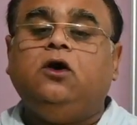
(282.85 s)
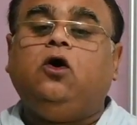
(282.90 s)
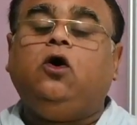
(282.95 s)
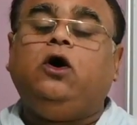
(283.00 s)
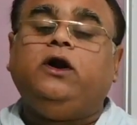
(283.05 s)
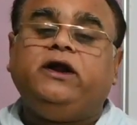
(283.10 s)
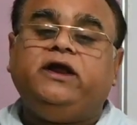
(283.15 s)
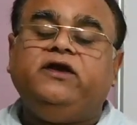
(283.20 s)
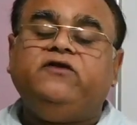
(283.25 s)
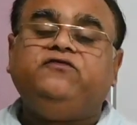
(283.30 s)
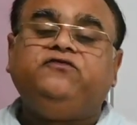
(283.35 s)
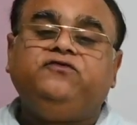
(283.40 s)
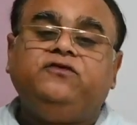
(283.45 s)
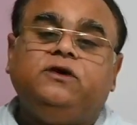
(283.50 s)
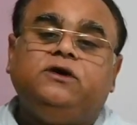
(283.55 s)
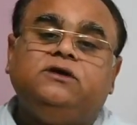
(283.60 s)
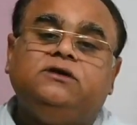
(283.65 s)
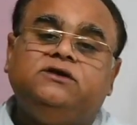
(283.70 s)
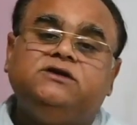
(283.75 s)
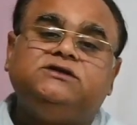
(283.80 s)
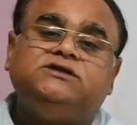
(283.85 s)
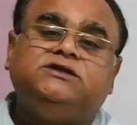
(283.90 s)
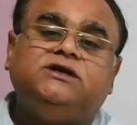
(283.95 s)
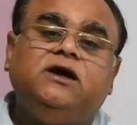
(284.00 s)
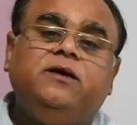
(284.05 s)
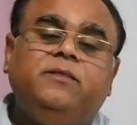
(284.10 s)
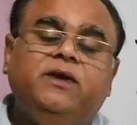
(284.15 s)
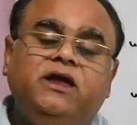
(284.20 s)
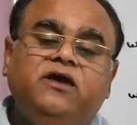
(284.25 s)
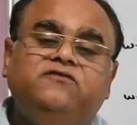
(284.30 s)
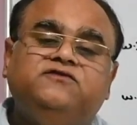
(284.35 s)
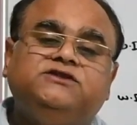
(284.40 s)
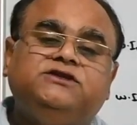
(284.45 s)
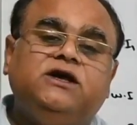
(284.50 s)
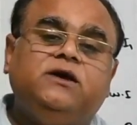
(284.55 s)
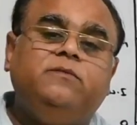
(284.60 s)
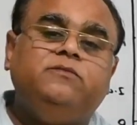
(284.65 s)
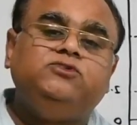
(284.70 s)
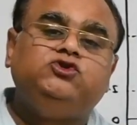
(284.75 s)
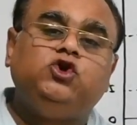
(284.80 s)
Or if
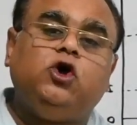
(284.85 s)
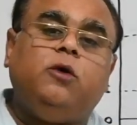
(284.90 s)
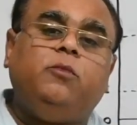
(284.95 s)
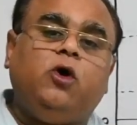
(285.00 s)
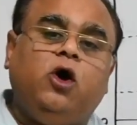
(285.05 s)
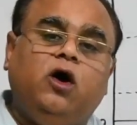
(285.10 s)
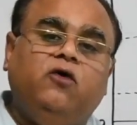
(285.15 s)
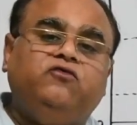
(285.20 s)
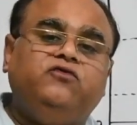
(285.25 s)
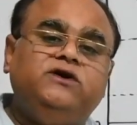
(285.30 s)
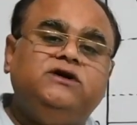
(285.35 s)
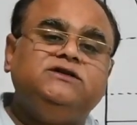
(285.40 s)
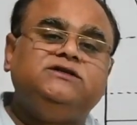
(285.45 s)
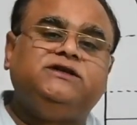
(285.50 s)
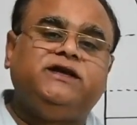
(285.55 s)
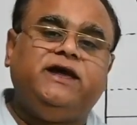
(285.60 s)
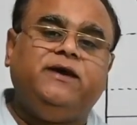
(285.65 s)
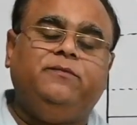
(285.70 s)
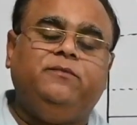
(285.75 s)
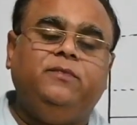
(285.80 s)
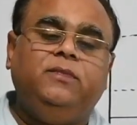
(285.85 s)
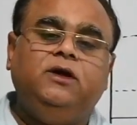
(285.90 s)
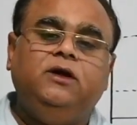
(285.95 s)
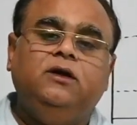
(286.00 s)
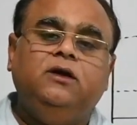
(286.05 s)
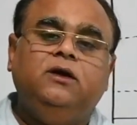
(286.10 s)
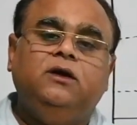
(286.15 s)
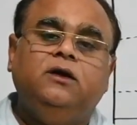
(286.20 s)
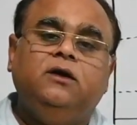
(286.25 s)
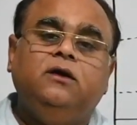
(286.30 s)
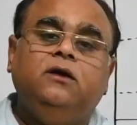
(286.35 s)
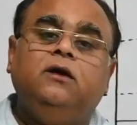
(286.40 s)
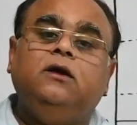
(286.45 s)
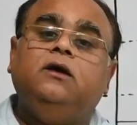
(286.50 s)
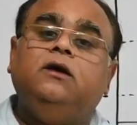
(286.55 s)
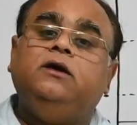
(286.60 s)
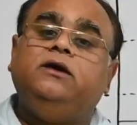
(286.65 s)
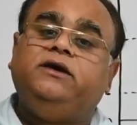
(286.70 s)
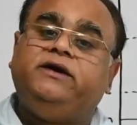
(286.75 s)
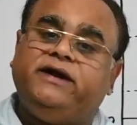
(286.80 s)
some job offers
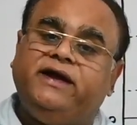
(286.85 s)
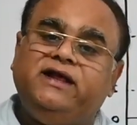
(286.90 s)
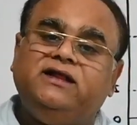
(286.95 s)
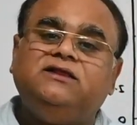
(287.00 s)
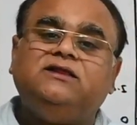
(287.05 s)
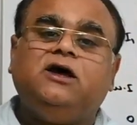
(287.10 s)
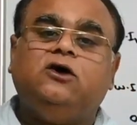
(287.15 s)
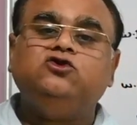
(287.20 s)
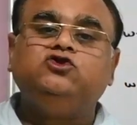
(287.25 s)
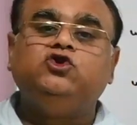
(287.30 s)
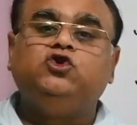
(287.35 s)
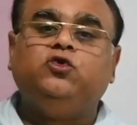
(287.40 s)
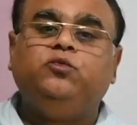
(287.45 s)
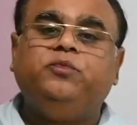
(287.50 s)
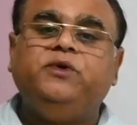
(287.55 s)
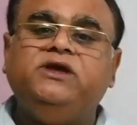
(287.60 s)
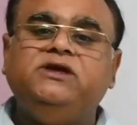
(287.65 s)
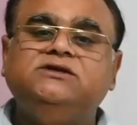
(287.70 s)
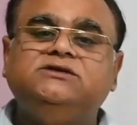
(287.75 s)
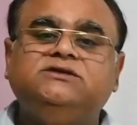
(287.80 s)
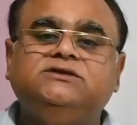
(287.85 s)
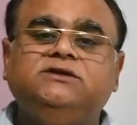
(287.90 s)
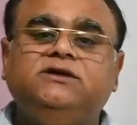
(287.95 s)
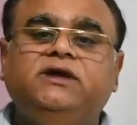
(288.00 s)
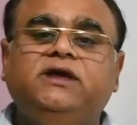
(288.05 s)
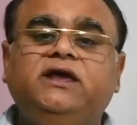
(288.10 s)
him 10,000 rupees,